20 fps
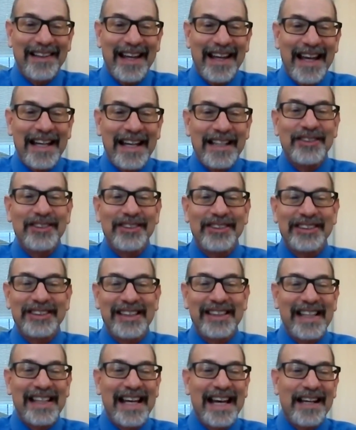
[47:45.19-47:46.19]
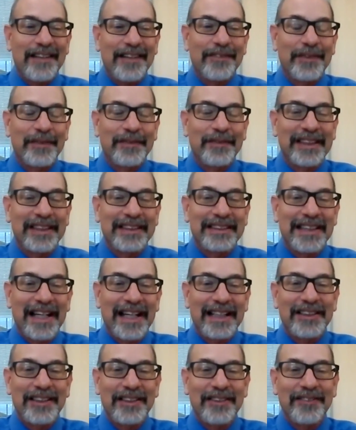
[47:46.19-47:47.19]
answers to that from the
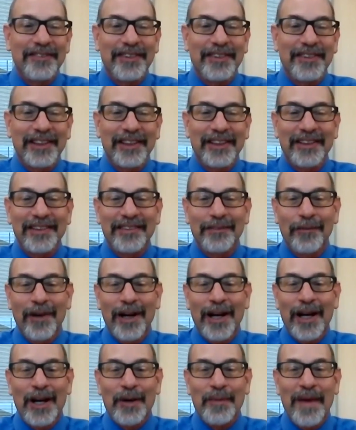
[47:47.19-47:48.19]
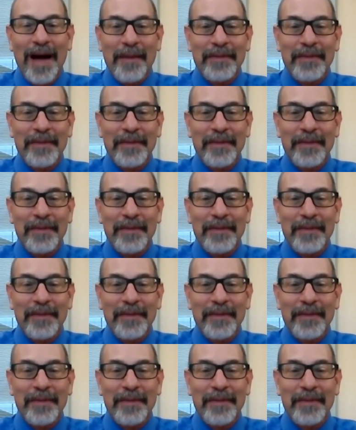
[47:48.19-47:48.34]
scientific realm.